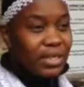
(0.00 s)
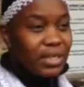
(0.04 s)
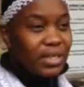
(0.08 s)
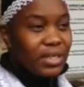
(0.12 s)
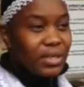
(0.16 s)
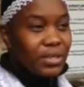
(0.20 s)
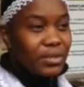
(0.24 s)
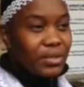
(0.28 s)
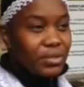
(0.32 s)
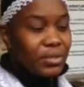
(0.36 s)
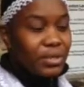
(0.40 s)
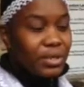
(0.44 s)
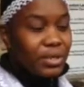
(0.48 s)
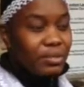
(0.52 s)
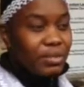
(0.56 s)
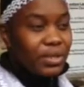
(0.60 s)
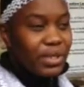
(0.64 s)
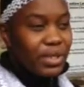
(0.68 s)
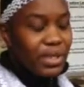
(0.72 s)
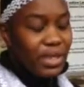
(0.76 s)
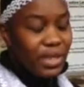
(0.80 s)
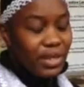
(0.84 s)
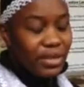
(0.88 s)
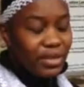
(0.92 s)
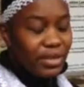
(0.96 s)
growing
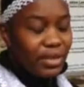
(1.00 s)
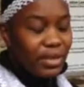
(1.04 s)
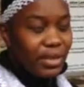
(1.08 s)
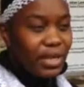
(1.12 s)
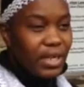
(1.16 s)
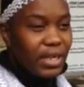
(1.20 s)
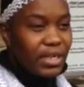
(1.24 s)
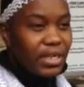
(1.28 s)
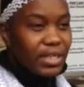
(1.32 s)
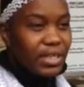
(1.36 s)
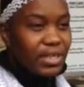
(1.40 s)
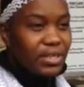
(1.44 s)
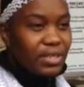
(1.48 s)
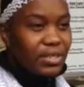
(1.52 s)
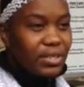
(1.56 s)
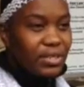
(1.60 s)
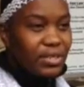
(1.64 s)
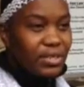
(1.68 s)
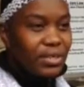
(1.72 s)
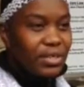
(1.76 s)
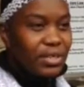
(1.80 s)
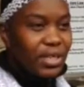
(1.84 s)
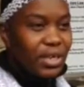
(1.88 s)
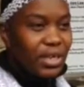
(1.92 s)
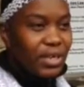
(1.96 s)
up together as
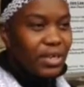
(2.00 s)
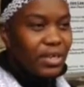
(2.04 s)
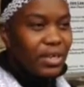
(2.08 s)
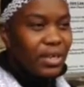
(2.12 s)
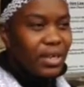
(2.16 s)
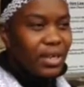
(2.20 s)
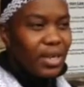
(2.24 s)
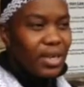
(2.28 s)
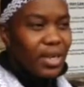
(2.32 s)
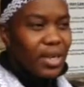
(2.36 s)
sisters, and